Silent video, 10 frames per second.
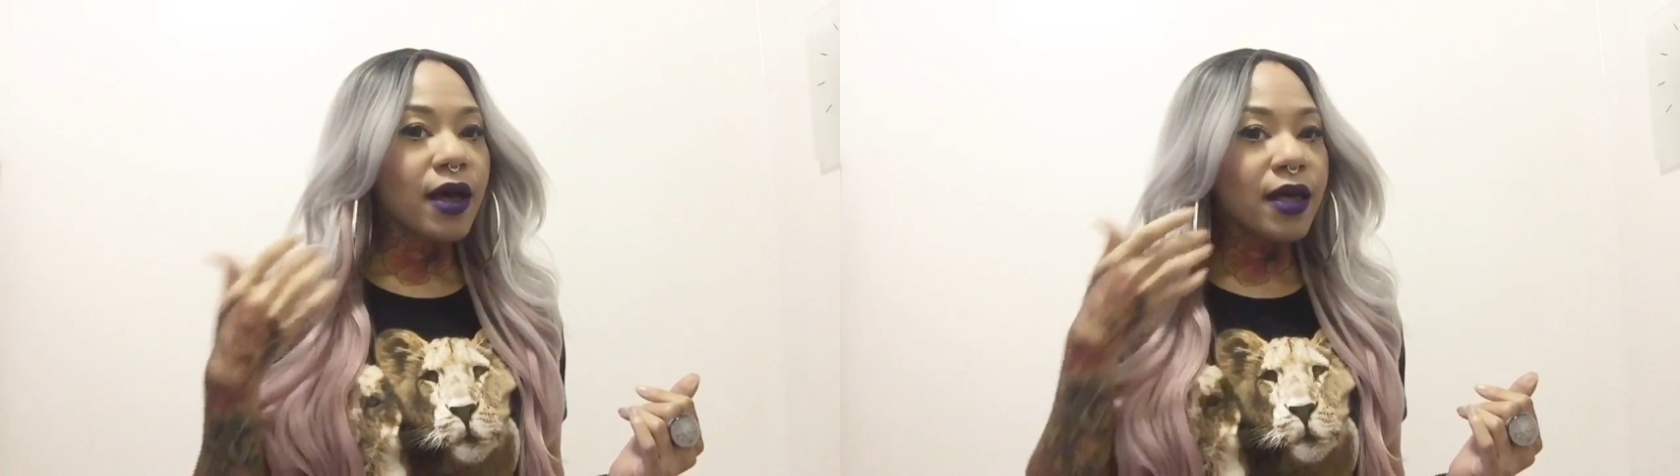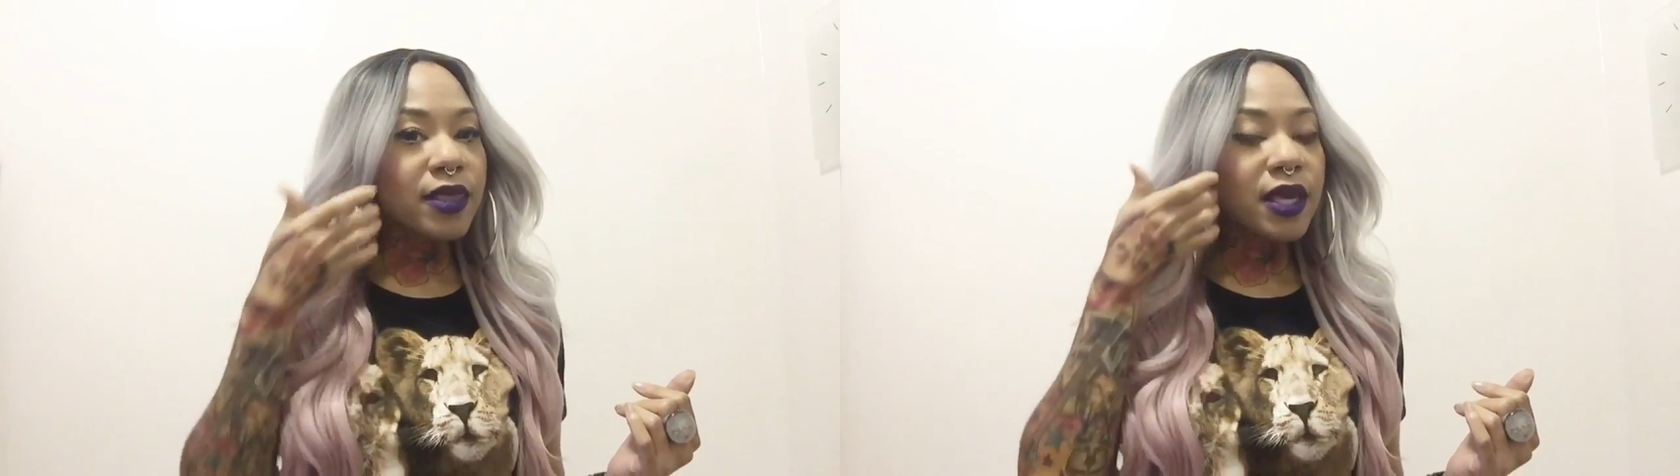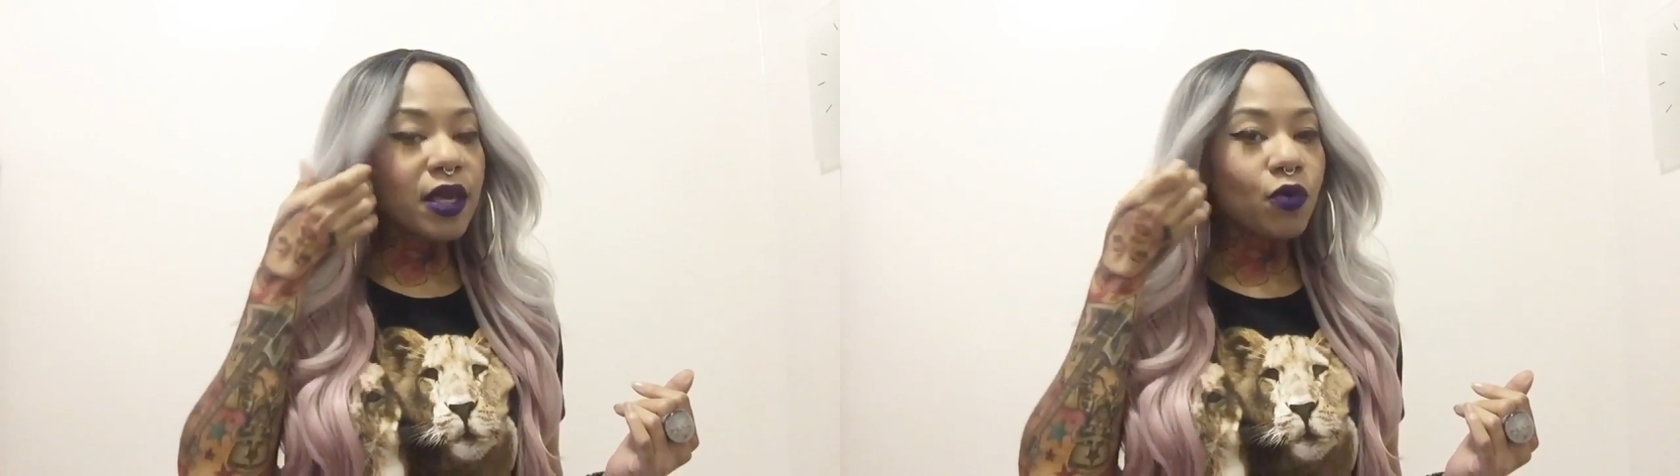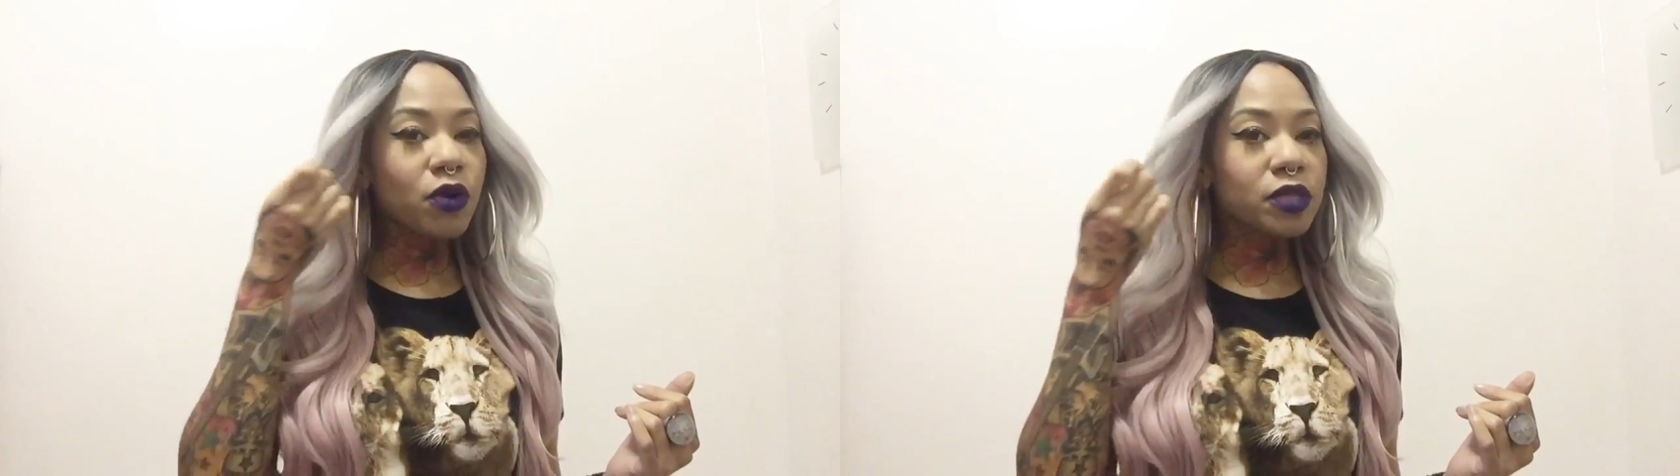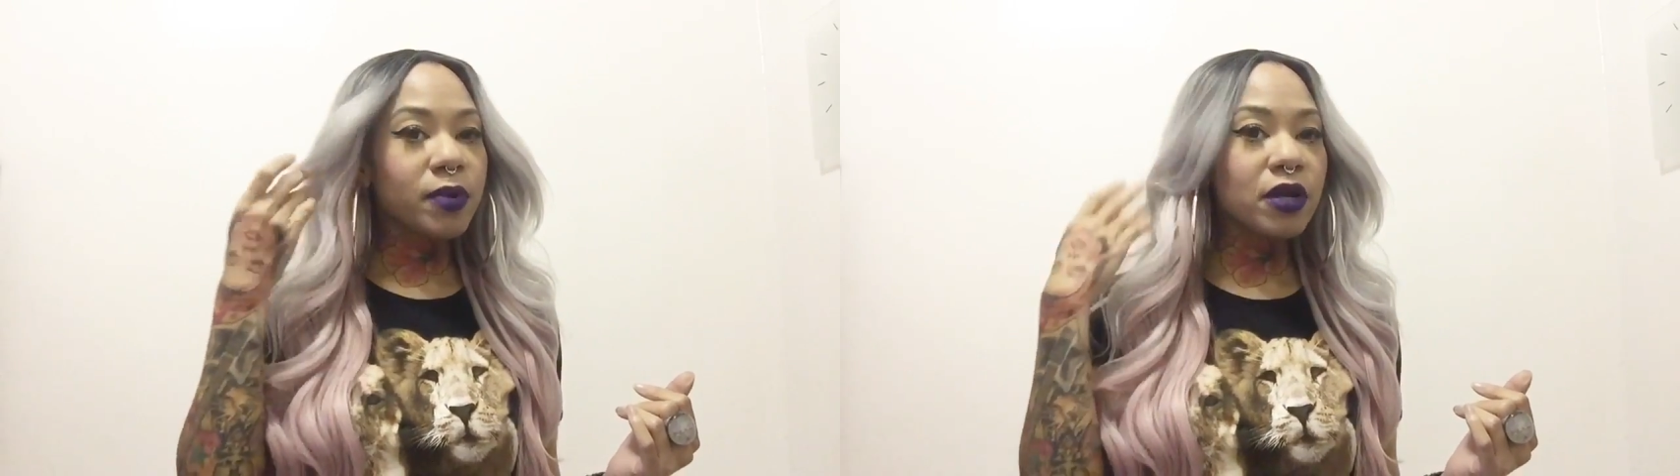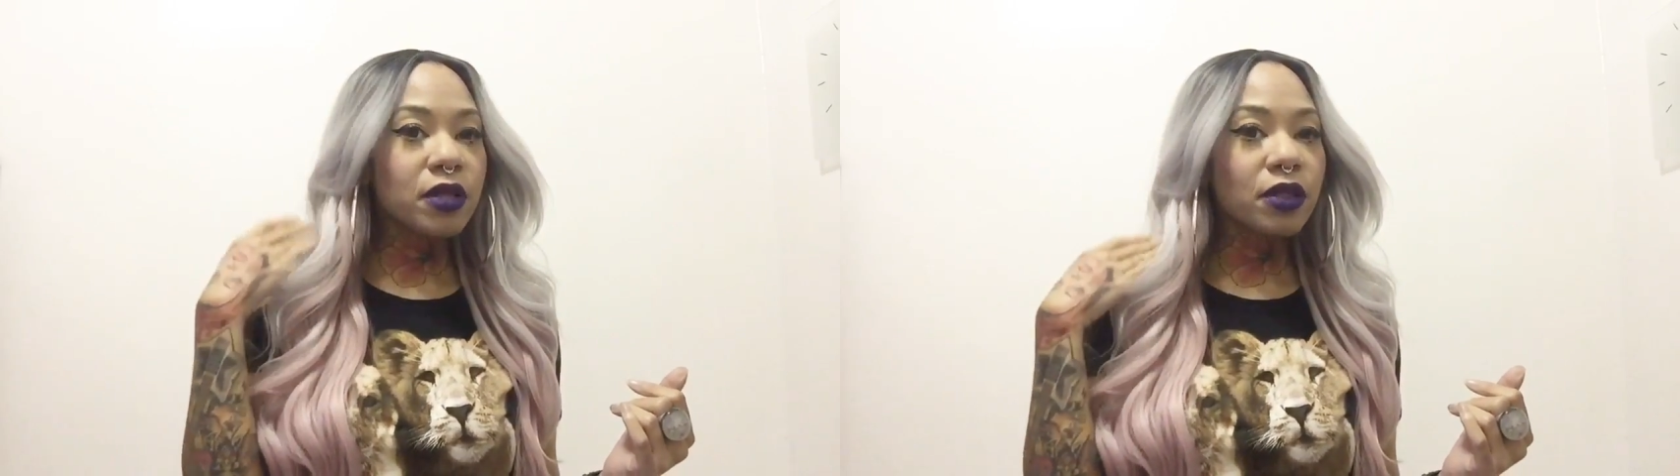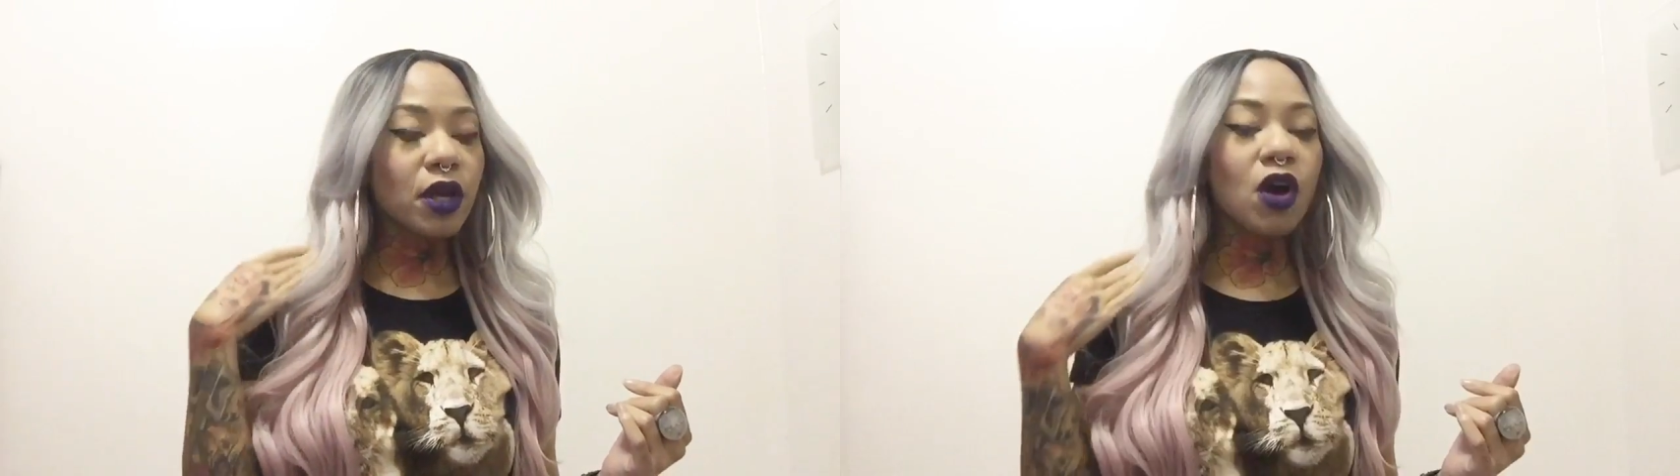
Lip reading: I think it works better than the